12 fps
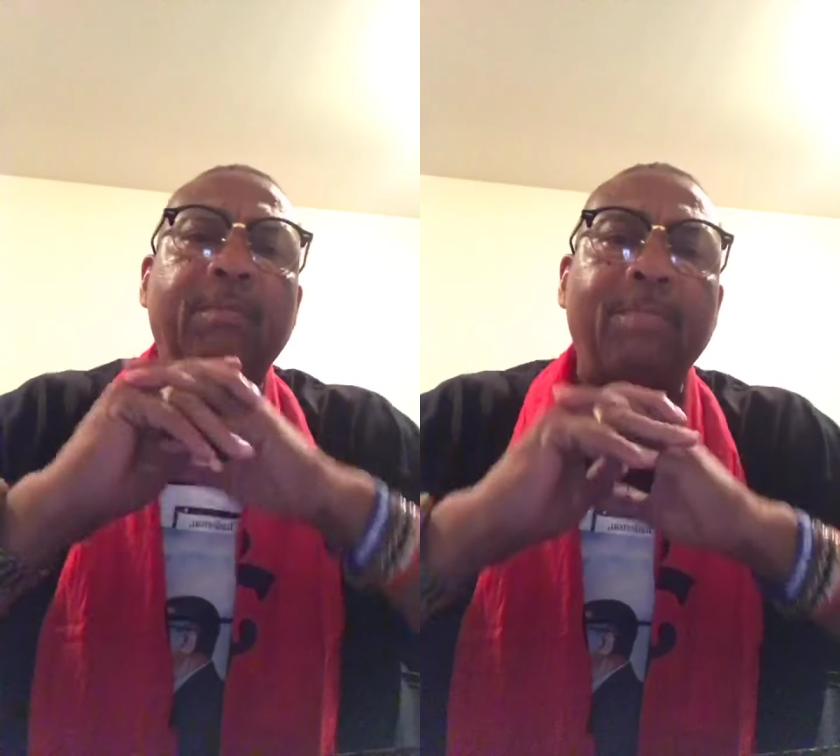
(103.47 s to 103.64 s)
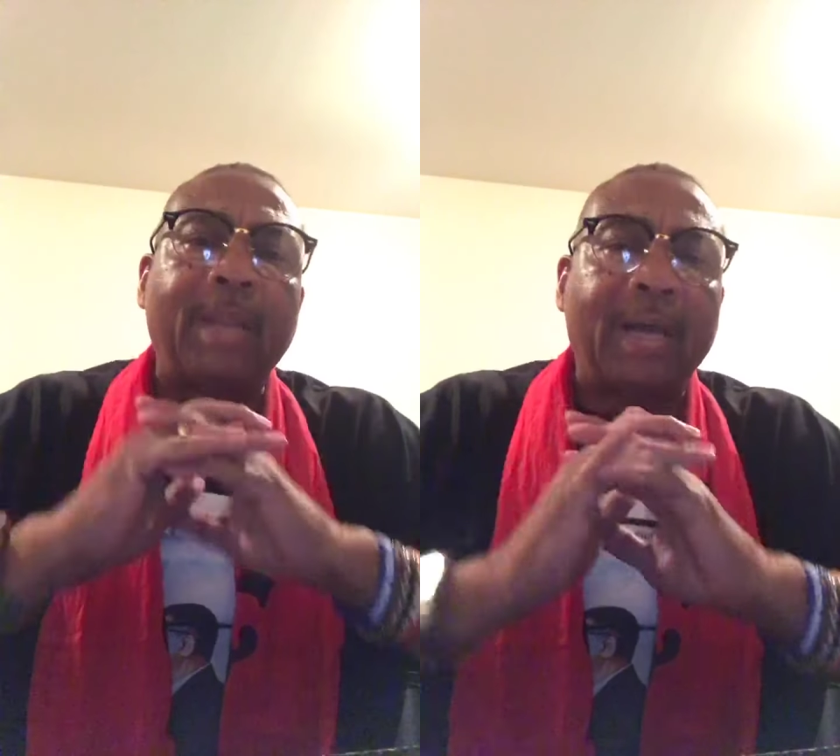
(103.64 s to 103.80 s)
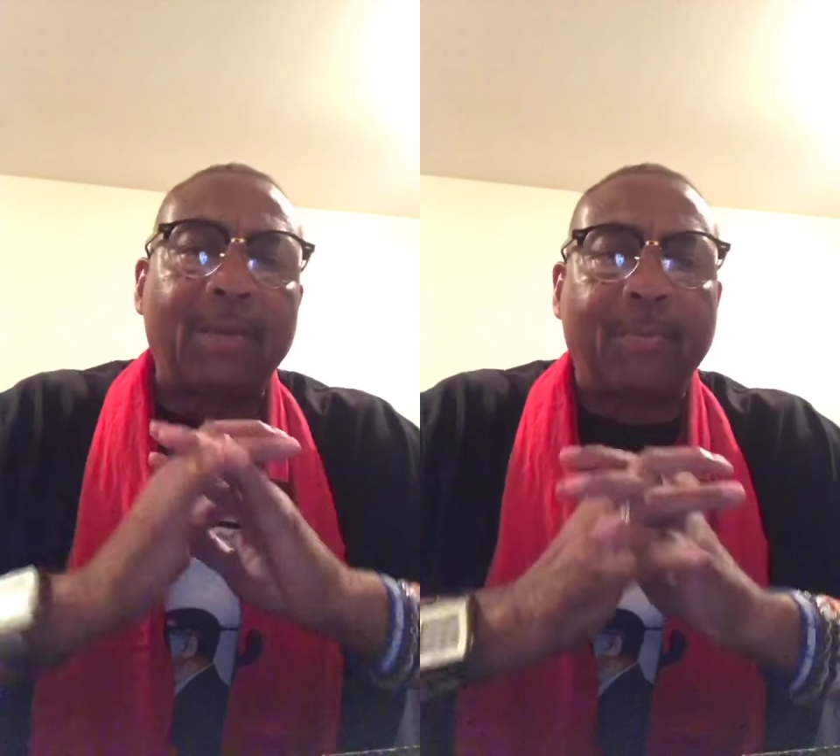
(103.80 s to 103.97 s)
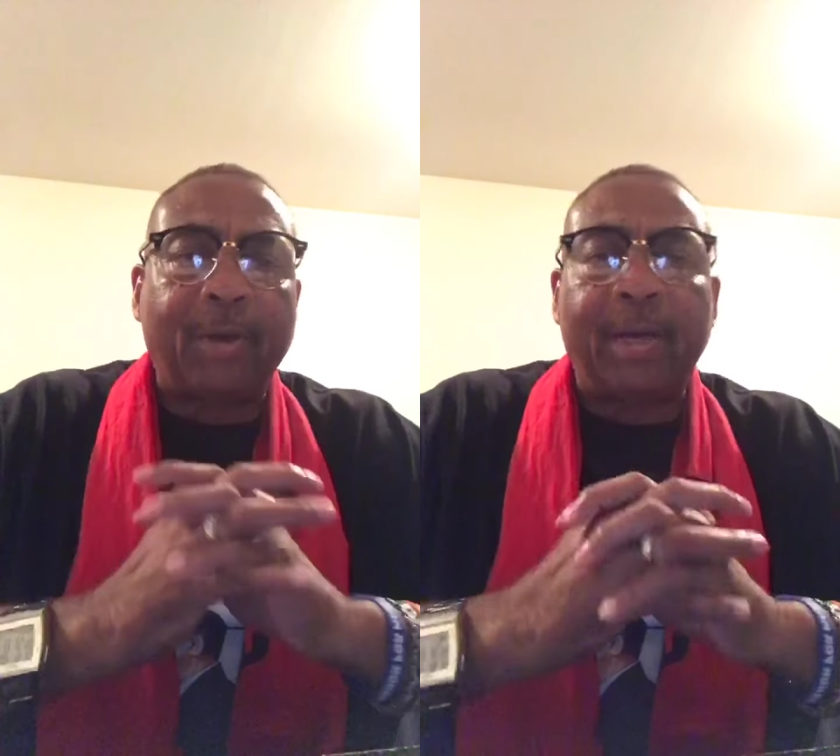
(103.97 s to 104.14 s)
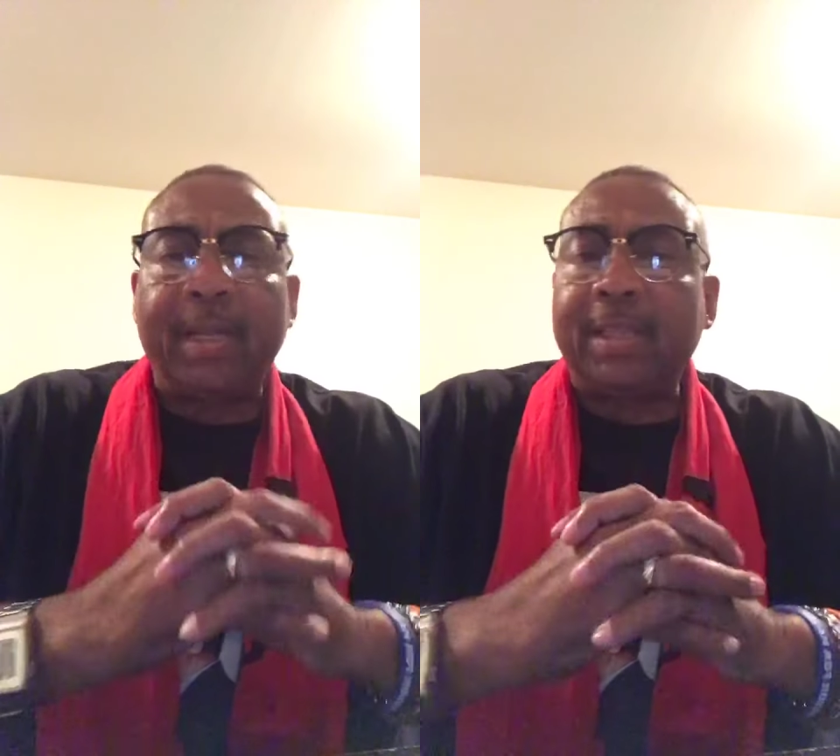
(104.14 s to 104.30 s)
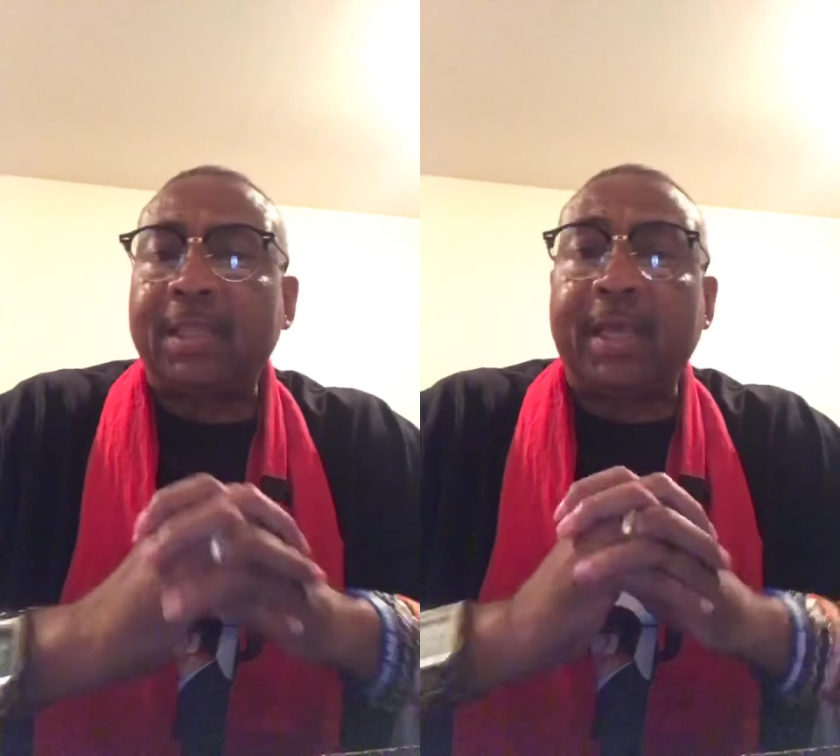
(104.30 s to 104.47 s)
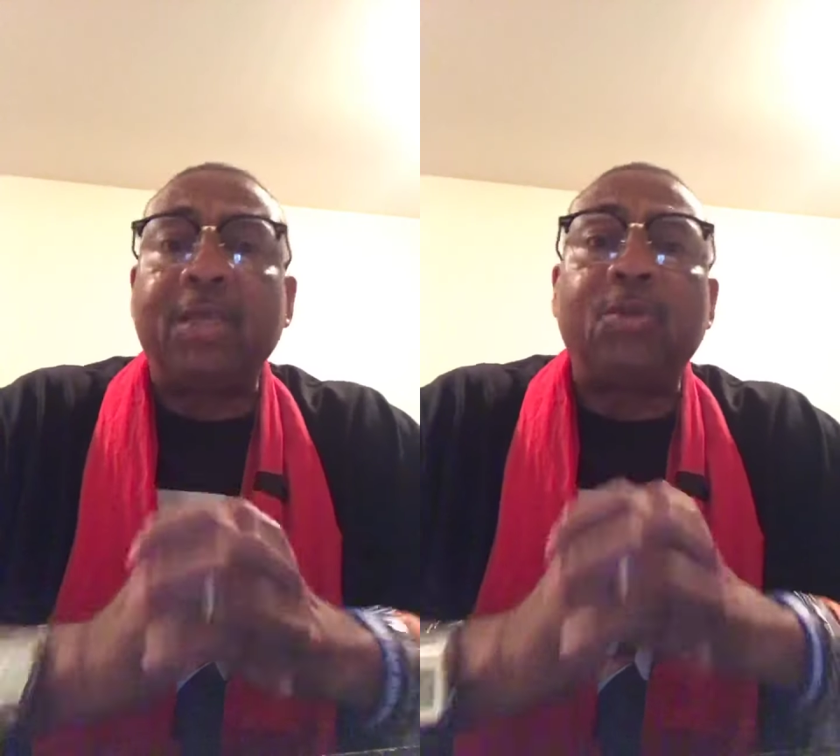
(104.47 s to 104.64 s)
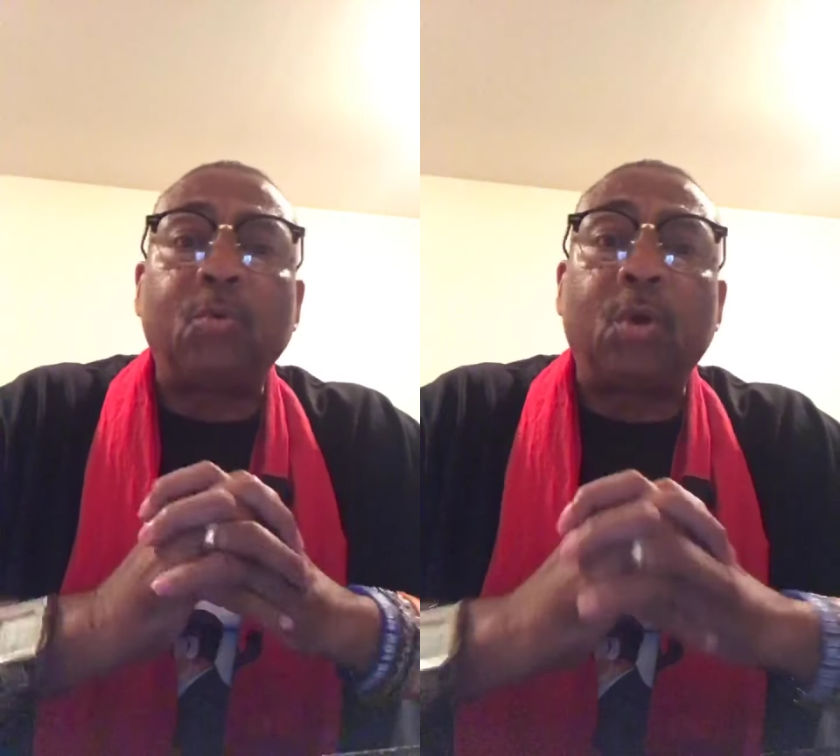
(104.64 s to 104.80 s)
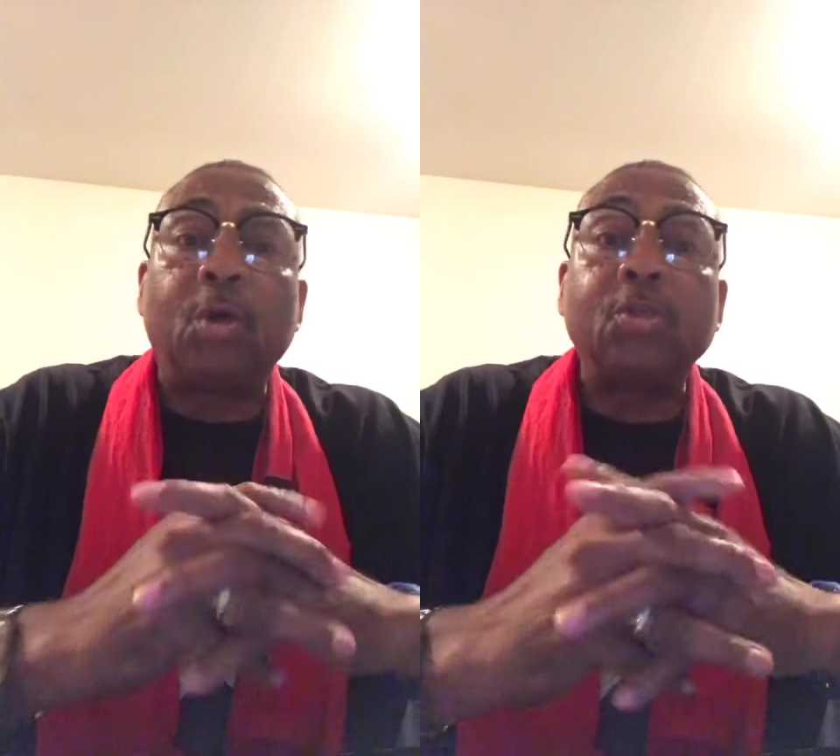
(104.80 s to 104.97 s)
block party, thank
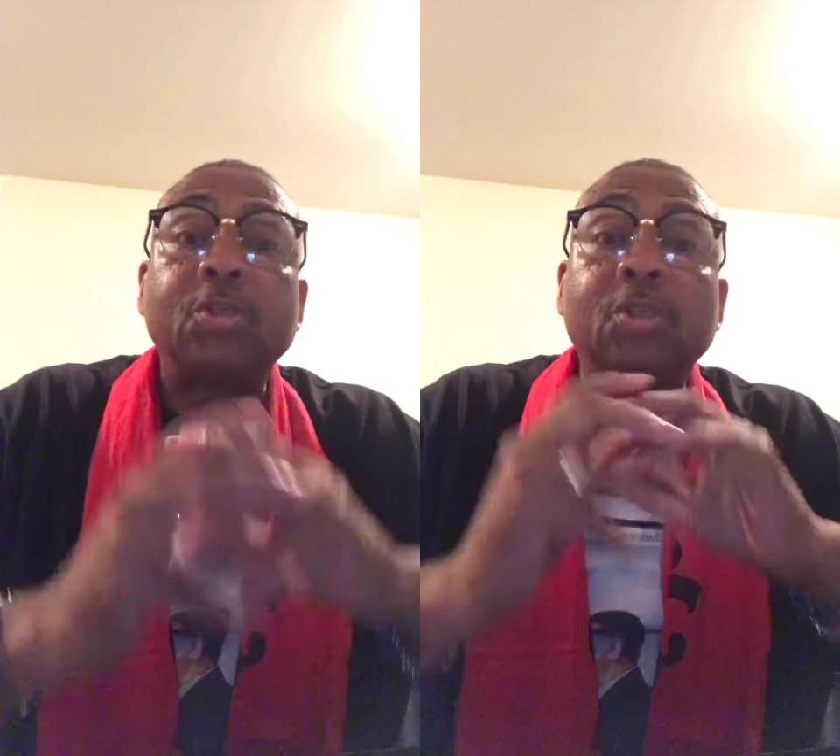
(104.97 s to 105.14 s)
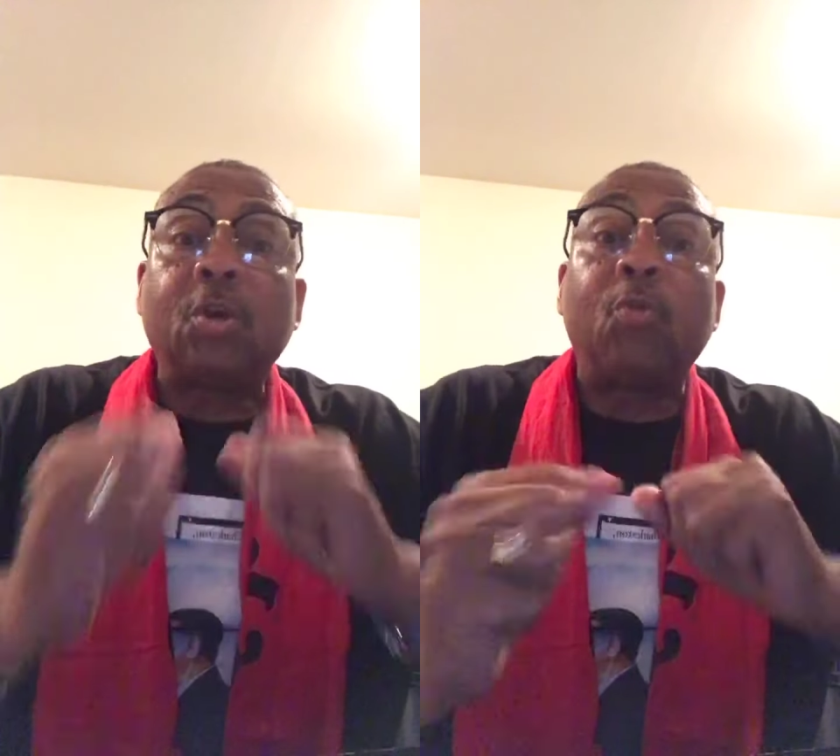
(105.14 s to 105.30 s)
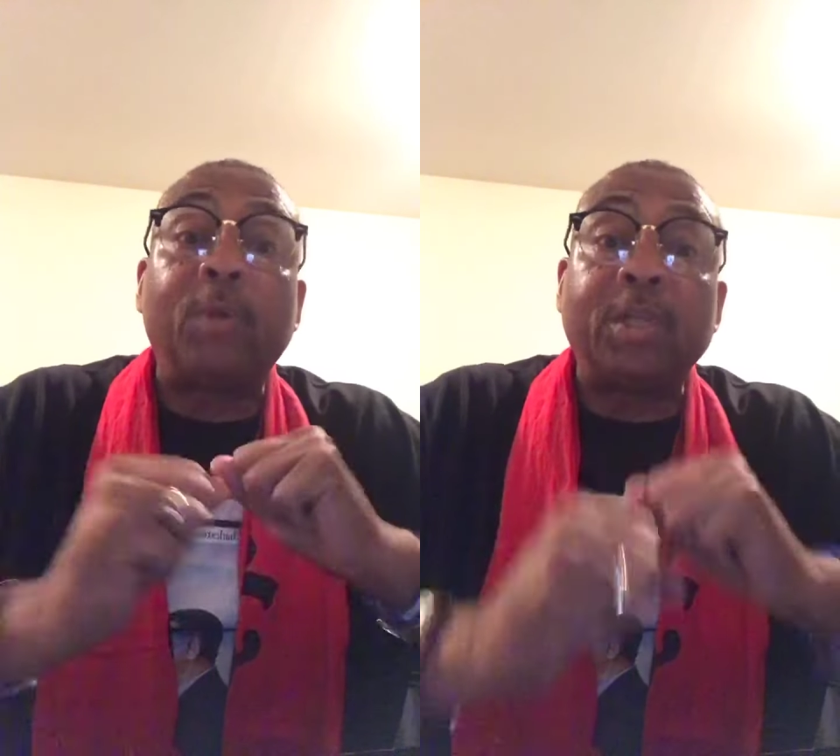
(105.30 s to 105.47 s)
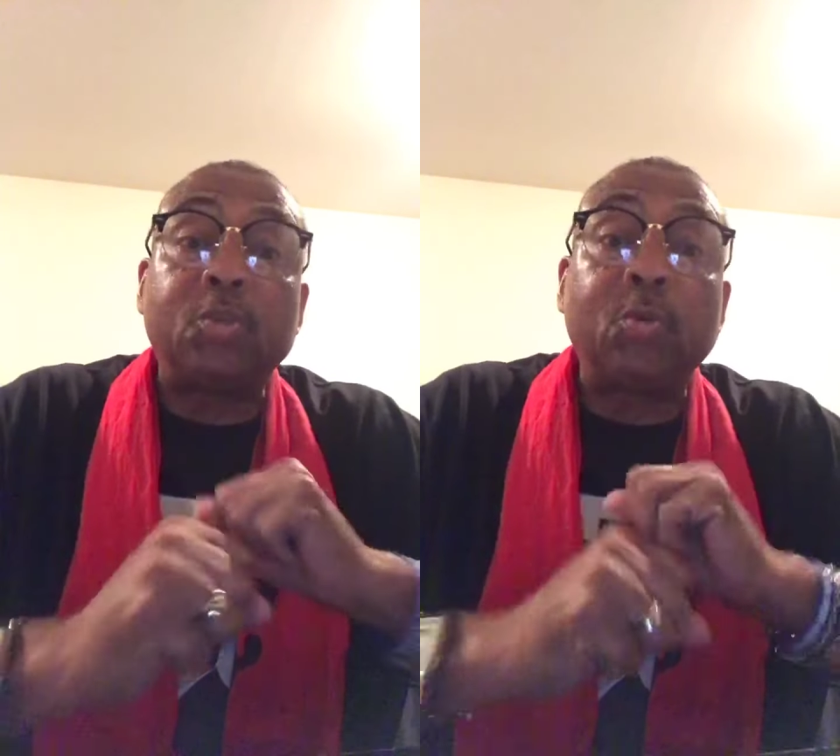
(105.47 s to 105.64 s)
you all so much.